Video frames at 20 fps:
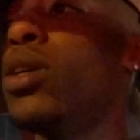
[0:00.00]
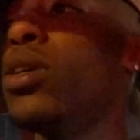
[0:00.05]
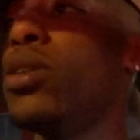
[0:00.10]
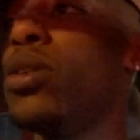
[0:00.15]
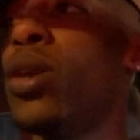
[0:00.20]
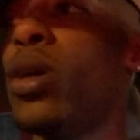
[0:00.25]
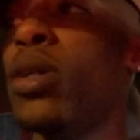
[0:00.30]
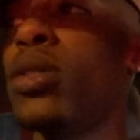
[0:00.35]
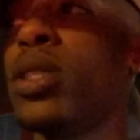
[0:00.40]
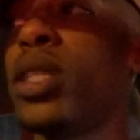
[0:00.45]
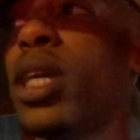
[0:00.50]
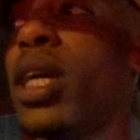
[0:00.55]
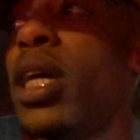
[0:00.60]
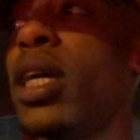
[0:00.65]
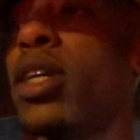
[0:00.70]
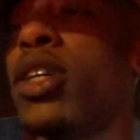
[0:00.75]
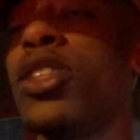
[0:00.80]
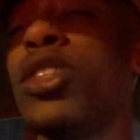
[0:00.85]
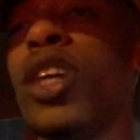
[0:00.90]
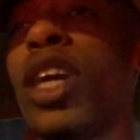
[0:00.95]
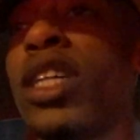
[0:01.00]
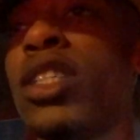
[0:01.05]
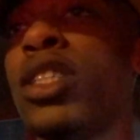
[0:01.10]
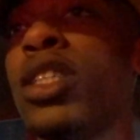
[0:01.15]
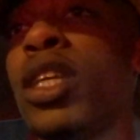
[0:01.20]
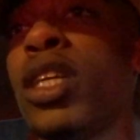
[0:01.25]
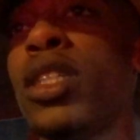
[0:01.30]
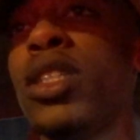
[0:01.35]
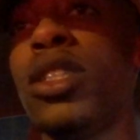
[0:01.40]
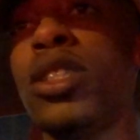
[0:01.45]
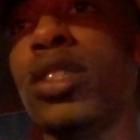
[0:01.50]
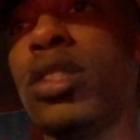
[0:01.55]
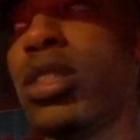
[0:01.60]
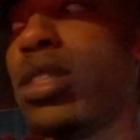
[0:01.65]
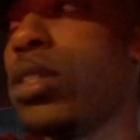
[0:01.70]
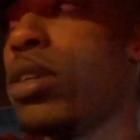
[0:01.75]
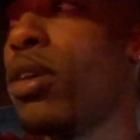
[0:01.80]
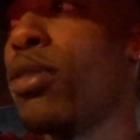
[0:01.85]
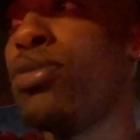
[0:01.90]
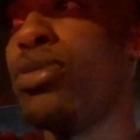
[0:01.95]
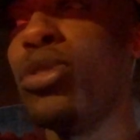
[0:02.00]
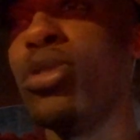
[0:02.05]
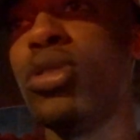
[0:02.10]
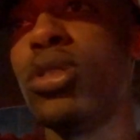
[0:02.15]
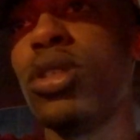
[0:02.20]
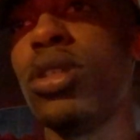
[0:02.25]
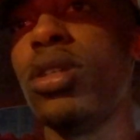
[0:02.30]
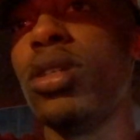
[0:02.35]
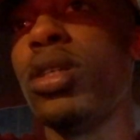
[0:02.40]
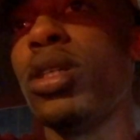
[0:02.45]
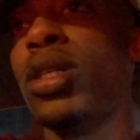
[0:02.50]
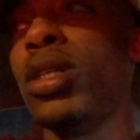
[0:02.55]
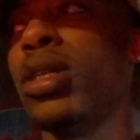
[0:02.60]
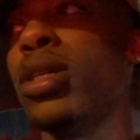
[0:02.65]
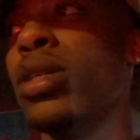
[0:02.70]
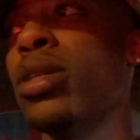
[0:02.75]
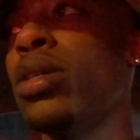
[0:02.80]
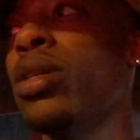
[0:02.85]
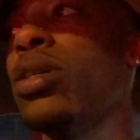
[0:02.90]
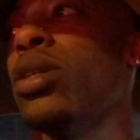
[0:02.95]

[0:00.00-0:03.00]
you know what i'm saying congratulations to your future uh